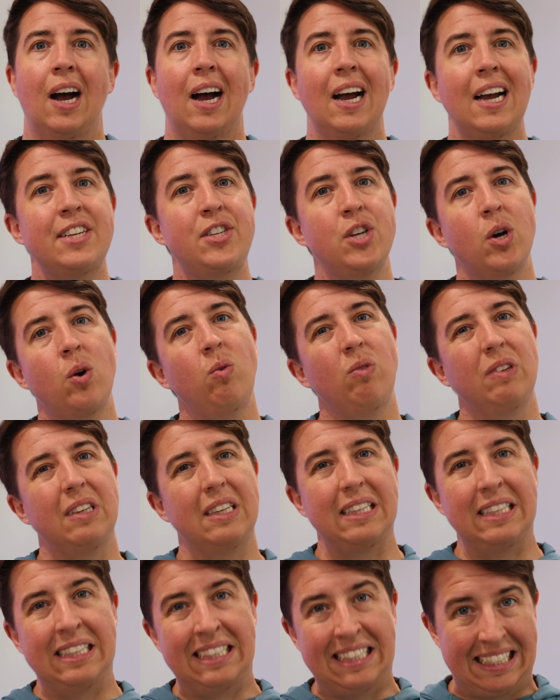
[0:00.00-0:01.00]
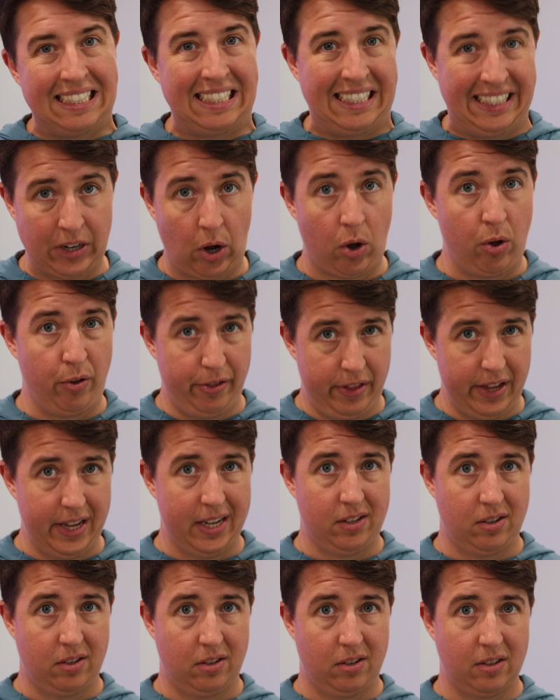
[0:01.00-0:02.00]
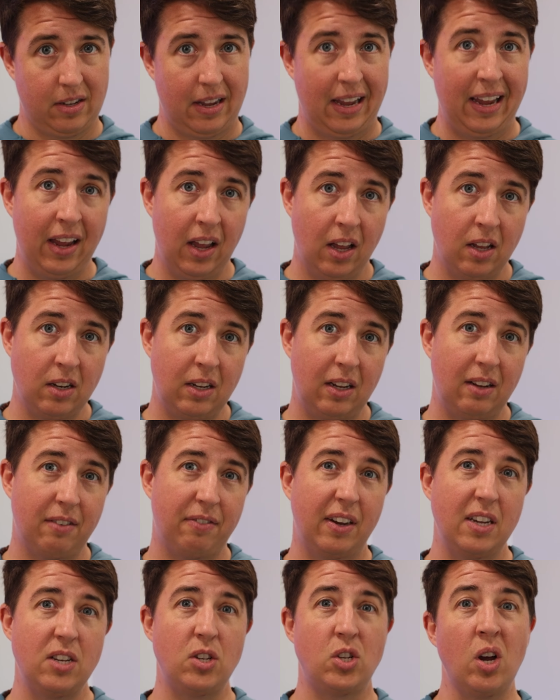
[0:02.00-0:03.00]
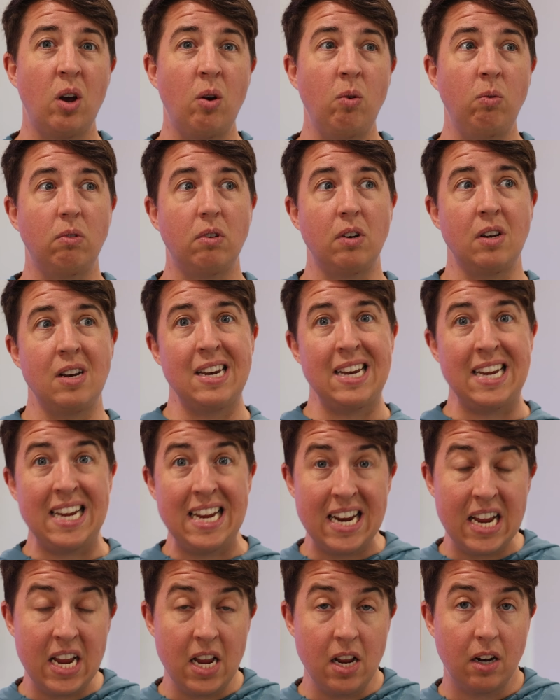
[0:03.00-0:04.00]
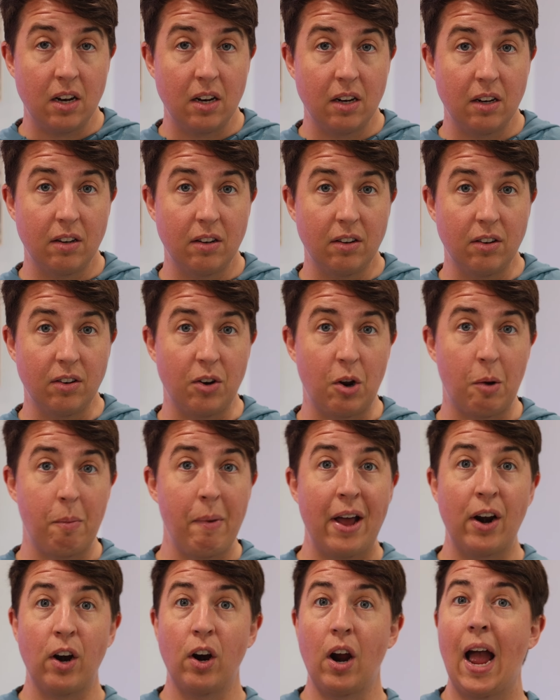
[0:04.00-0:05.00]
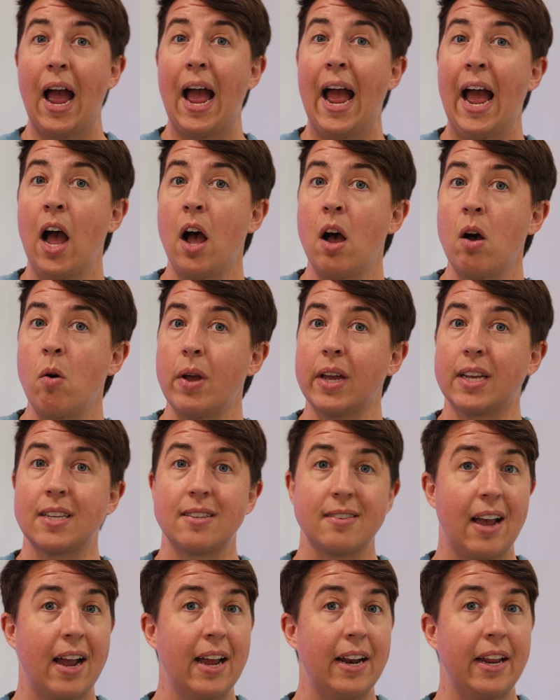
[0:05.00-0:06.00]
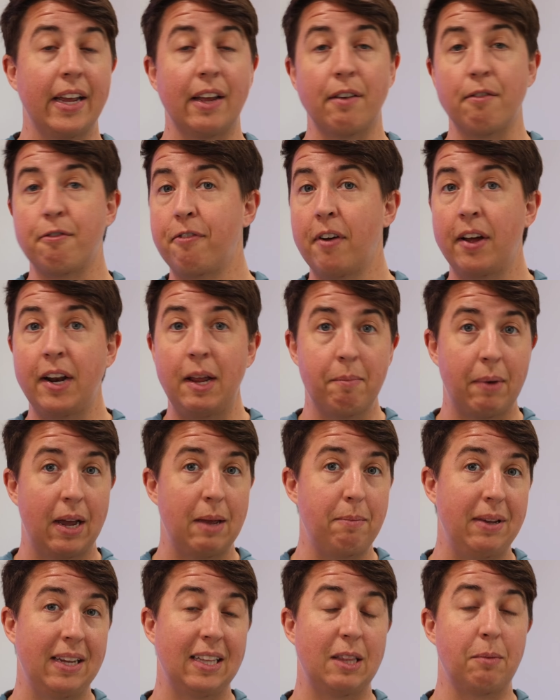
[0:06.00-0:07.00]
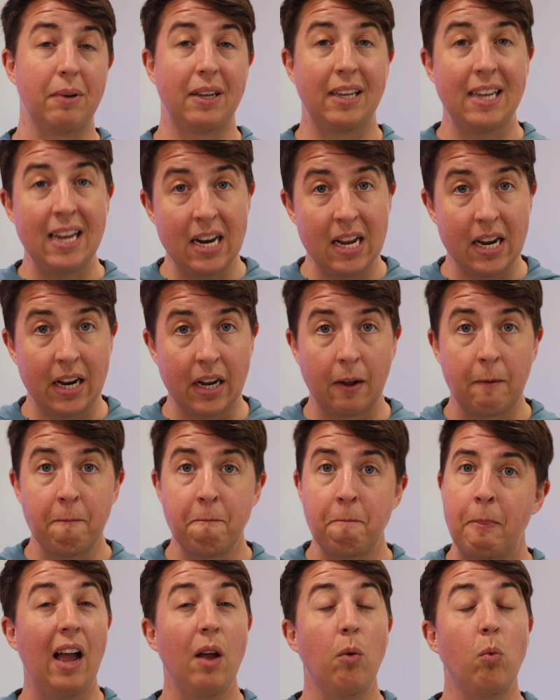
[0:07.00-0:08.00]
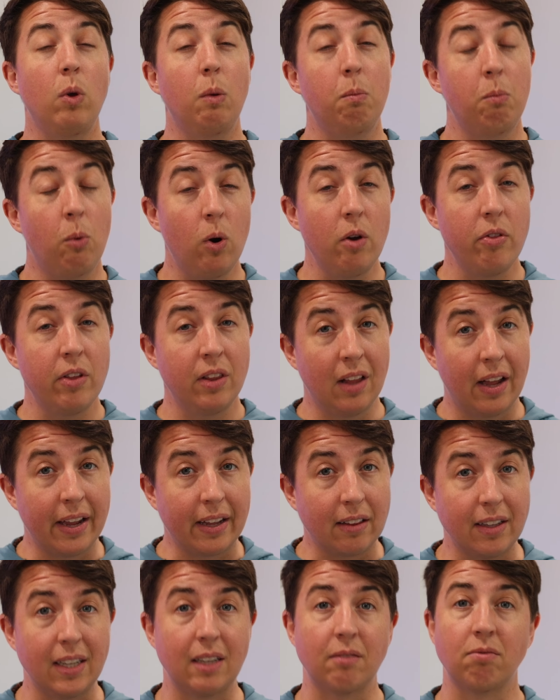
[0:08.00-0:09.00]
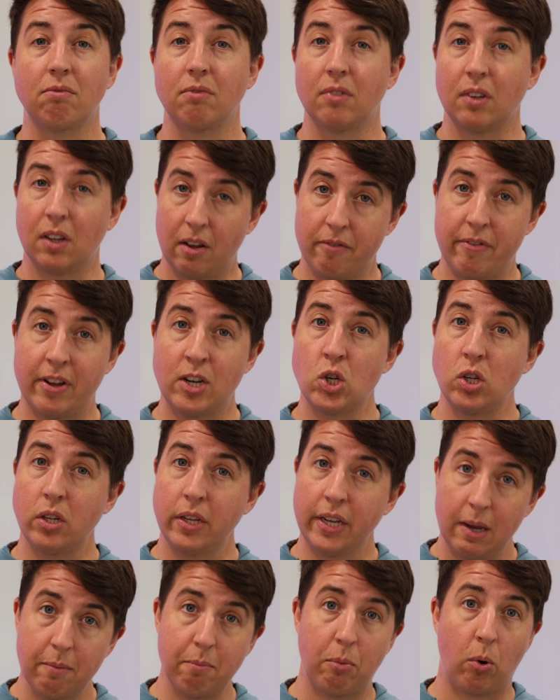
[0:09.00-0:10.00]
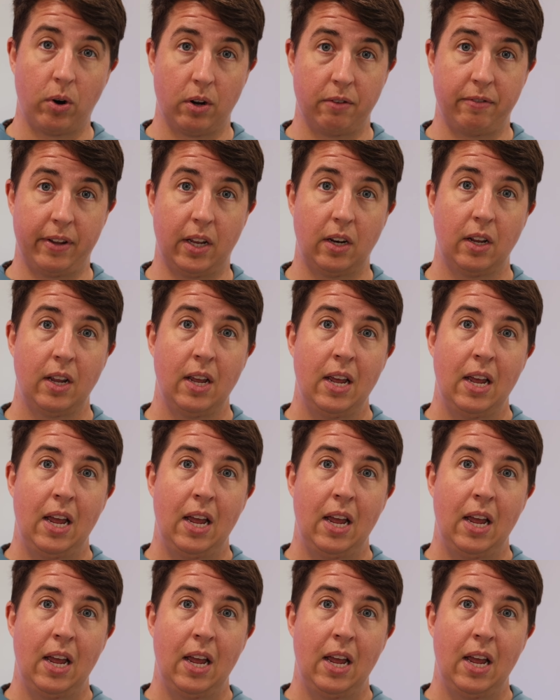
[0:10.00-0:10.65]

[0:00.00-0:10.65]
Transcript: I don't need all this. And if I don't need it, no matter how exciting and fun it might be at the beginning, I will more than likely eventually get bored of it